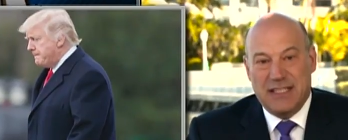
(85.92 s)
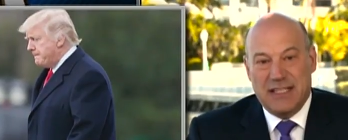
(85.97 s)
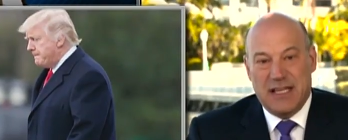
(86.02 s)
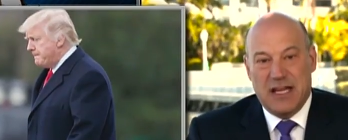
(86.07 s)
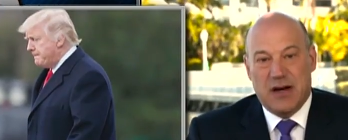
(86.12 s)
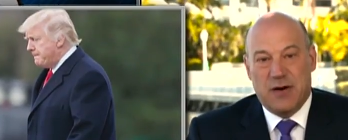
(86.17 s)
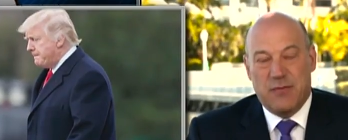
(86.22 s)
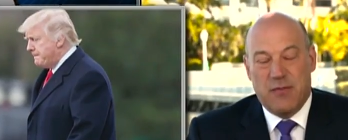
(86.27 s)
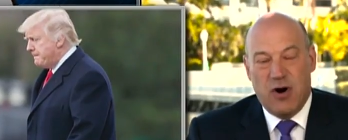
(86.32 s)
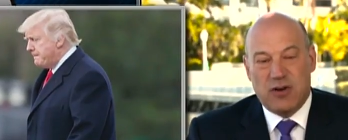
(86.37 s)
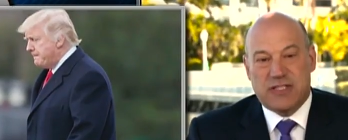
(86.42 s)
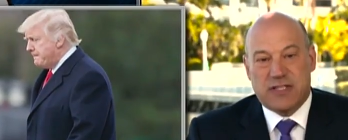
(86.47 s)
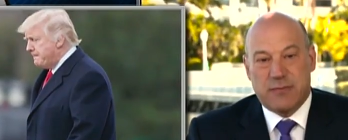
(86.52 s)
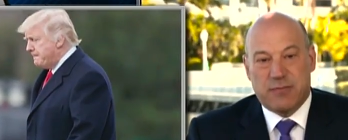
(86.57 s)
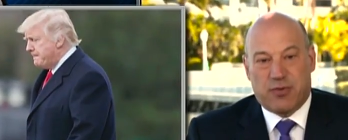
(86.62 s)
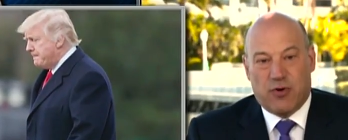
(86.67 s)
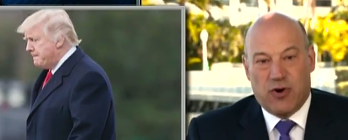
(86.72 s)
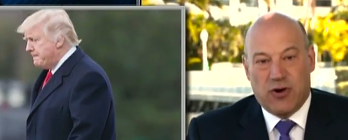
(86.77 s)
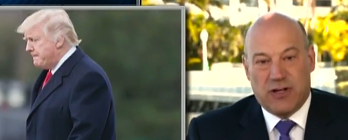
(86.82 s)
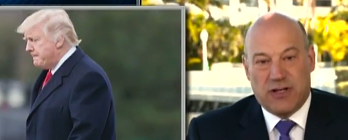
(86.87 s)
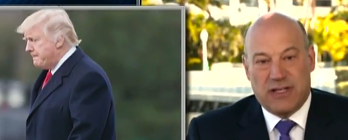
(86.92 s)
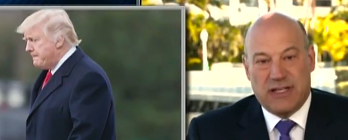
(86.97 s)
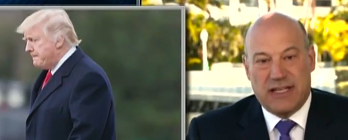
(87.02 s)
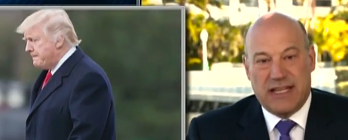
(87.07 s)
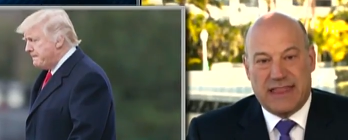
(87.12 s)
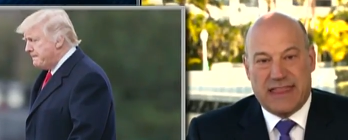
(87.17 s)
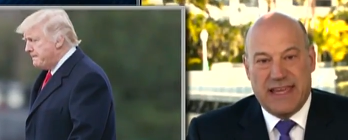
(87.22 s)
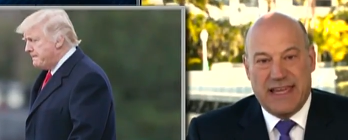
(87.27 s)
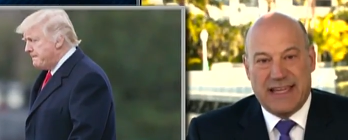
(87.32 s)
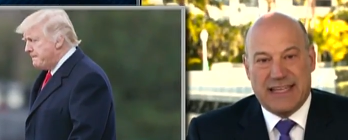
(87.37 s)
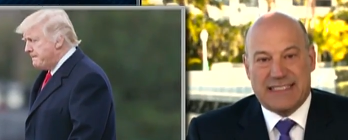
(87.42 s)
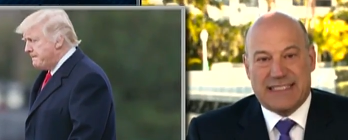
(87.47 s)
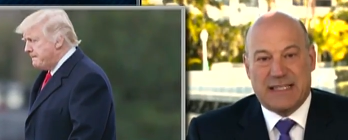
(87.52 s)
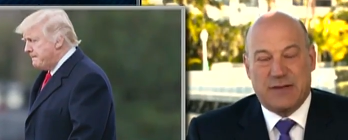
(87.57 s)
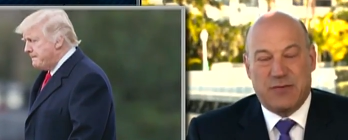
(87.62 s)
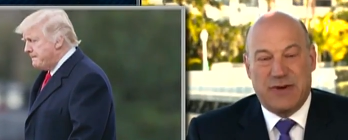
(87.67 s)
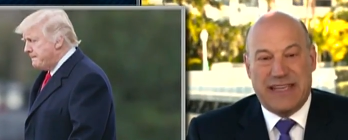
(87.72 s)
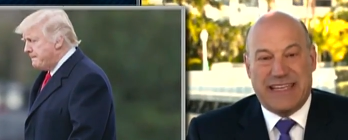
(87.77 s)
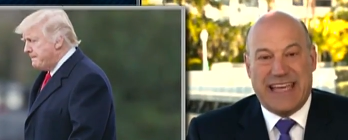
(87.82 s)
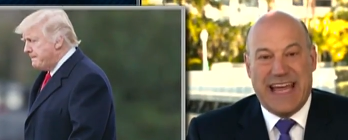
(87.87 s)
Speaker 1: you know, most important thing is
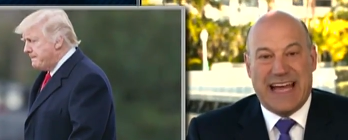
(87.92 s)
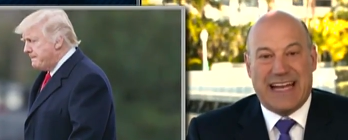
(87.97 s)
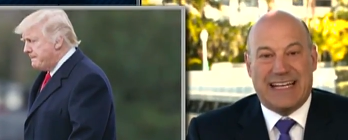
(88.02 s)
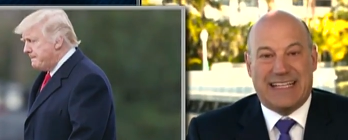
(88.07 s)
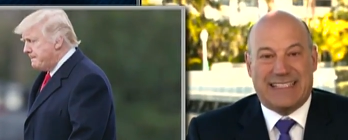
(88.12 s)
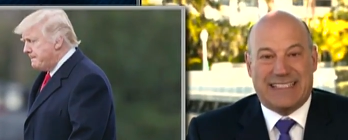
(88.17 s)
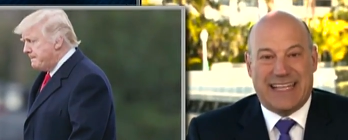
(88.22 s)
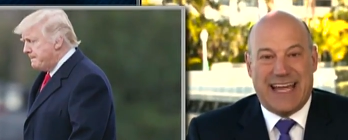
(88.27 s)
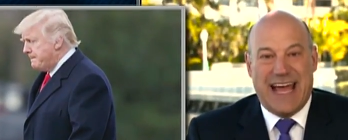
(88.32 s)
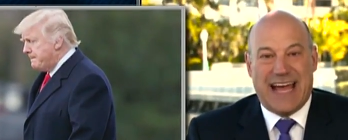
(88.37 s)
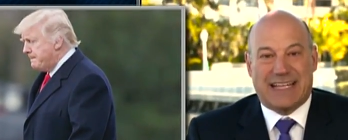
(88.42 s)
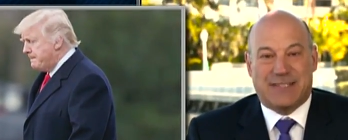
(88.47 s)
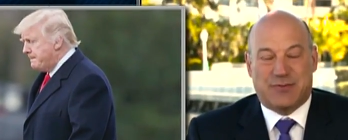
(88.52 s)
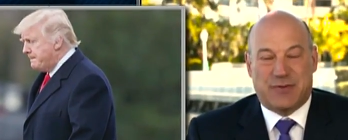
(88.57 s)
that we get tax